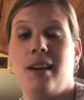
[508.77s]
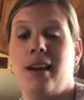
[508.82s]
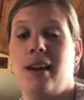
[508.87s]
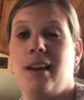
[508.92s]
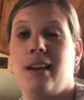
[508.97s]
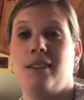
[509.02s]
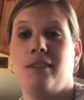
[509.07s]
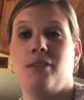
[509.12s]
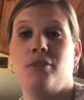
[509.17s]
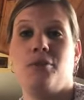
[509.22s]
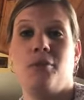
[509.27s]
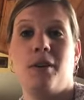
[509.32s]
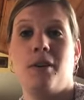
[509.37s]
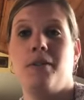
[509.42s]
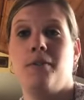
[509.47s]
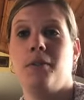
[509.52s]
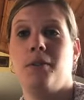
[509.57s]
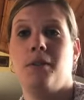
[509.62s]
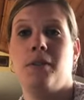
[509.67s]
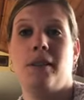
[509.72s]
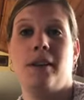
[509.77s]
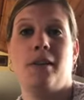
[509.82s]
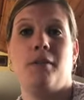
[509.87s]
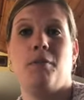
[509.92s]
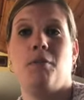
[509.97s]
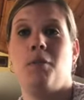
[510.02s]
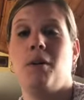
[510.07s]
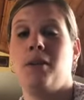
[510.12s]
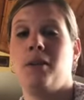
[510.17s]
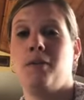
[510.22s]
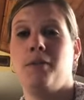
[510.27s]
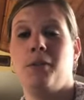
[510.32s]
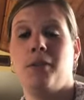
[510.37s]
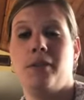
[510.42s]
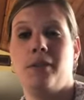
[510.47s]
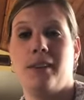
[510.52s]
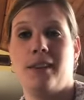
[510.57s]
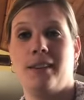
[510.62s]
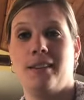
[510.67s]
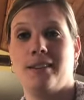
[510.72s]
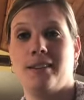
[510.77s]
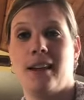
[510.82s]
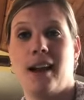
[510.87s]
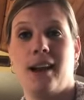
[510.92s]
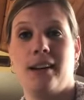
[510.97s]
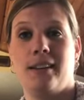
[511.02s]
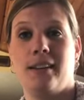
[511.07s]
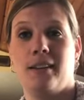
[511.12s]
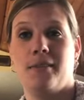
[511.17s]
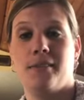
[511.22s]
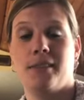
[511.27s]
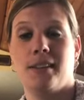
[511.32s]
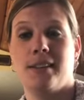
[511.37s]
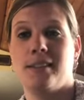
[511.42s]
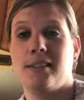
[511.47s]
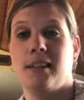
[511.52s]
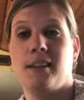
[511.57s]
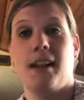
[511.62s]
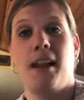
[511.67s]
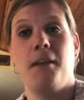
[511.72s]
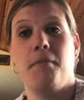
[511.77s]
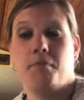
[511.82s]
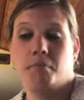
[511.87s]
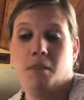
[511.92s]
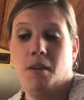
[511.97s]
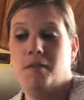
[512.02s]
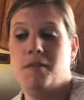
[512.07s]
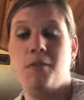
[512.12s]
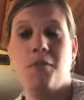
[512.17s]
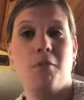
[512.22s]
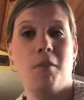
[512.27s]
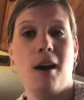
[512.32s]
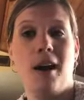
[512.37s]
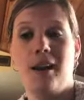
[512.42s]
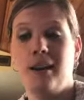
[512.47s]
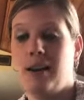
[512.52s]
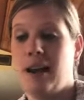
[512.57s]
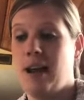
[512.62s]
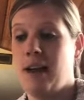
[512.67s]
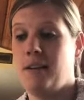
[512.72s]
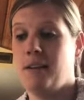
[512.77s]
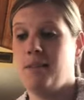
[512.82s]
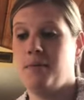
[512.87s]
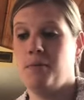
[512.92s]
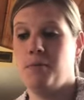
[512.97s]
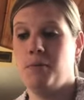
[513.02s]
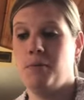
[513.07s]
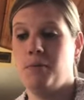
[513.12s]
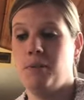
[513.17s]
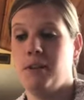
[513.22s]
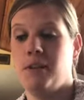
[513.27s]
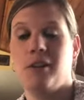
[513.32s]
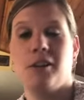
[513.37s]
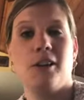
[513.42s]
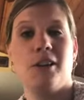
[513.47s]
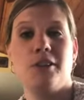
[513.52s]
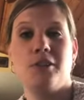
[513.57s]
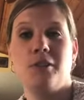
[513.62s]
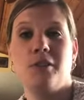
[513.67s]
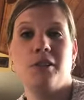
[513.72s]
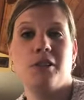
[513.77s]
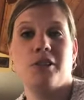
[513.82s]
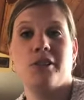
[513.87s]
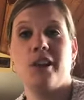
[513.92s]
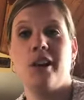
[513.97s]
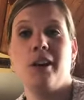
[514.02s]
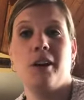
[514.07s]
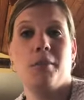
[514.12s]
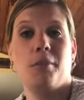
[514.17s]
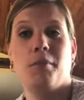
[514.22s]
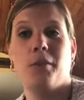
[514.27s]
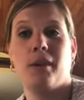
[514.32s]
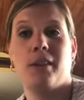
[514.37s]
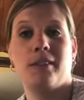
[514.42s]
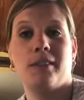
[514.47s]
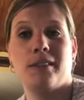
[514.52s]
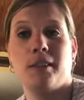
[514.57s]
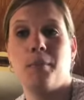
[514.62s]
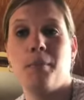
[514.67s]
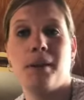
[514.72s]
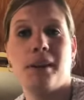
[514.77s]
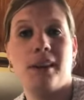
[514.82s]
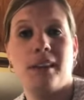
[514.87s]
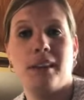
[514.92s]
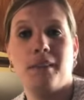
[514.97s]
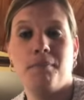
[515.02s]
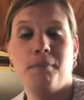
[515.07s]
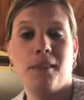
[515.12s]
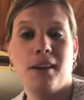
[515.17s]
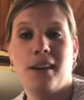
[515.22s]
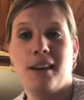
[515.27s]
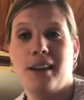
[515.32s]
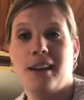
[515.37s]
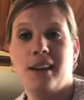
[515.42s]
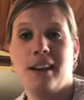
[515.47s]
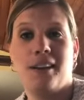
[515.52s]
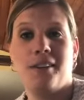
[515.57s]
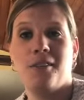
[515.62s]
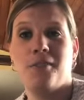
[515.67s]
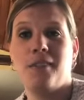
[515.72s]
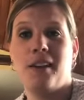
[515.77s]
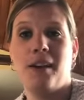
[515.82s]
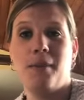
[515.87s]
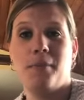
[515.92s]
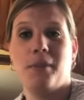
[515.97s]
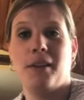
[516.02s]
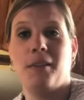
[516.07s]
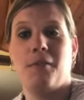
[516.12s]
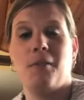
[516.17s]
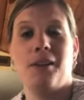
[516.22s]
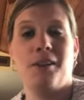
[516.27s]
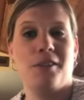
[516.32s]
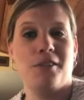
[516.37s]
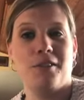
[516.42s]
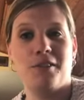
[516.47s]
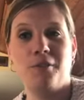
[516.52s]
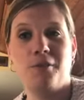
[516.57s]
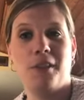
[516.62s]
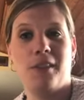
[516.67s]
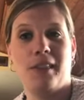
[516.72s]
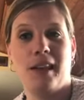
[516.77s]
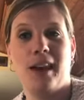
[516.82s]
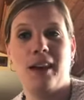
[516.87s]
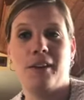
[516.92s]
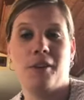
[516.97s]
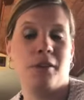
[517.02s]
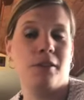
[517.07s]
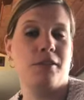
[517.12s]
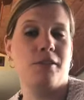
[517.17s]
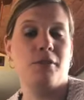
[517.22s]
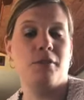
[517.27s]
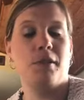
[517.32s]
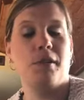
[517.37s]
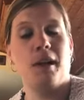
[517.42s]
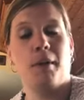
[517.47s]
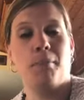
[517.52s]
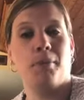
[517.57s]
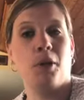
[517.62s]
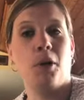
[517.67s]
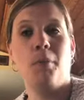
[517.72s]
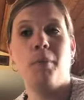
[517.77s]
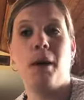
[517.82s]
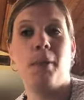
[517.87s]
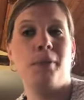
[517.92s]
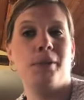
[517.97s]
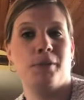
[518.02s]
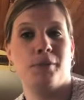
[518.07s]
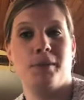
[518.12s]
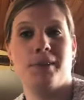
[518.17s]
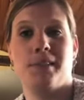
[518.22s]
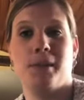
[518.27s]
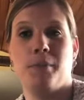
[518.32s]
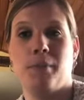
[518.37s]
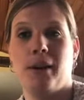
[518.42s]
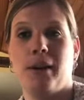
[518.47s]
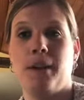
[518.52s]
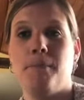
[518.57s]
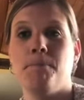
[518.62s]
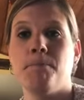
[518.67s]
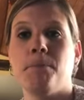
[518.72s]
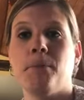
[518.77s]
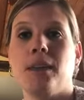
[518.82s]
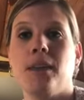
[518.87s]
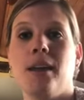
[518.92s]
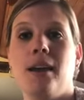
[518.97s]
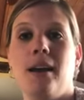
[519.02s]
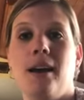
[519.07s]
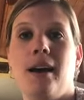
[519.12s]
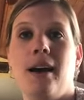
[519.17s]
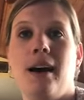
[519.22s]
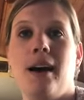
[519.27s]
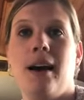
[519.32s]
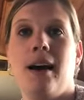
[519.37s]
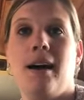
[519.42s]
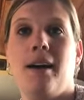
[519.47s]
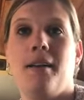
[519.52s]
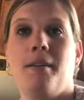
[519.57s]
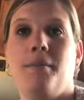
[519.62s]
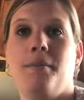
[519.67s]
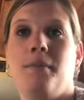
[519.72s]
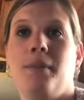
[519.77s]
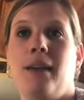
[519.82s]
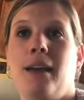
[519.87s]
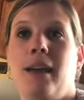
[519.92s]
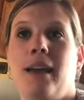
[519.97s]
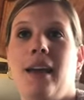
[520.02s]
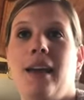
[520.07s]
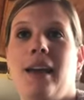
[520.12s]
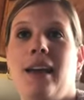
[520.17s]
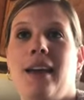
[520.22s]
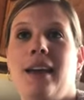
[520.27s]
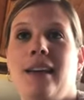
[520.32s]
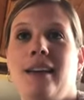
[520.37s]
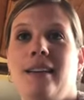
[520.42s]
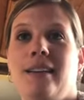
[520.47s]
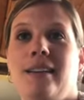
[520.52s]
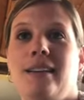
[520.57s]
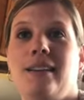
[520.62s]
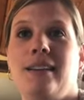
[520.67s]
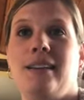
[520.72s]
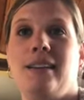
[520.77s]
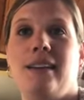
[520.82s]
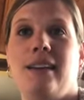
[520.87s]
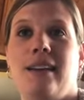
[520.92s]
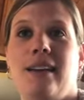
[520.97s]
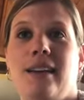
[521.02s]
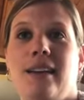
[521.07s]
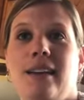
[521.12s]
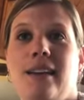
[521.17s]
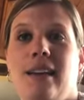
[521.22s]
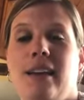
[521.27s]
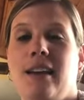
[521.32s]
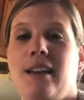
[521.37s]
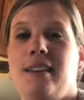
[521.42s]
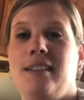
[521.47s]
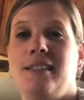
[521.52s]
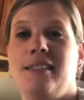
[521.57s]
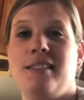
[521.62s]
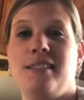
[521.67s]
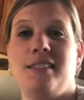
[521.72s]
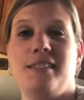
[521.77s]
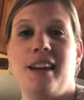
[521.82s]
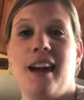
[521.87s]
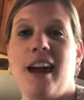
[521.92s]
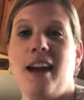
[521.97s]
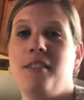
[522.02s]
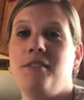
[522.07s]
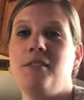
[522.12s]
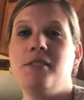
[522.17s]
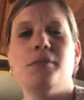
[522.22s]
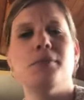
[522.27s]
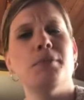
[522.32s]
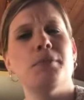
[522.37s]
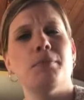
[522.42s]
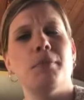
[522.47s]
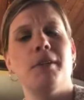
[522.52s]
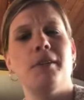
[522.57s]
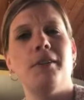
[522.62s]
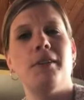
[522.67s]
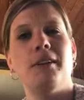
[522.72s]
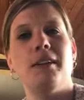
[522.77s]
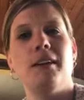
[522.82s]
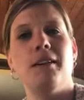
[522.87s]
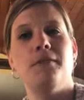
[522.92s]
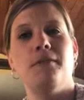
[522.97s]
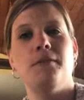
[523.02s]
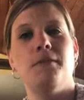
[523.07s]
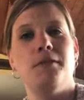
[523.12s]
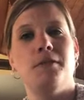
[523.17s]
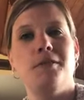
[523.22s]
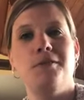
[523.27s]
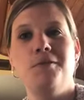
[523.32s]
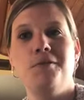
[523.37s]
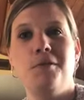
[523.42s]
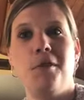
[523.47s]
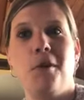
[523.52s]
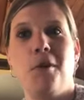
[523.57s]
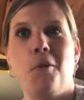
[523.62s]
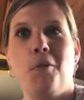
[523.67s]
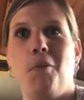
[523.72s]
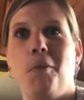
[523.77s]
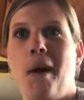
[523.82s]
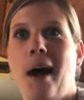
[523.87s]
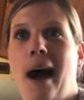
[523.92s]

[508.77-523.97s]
and joyful and wonderful things God gives us. And if you want, I would encourage you to share them with somebody in your family when you're doing that, or blow bubbles with somebody. And I just was wondering if you know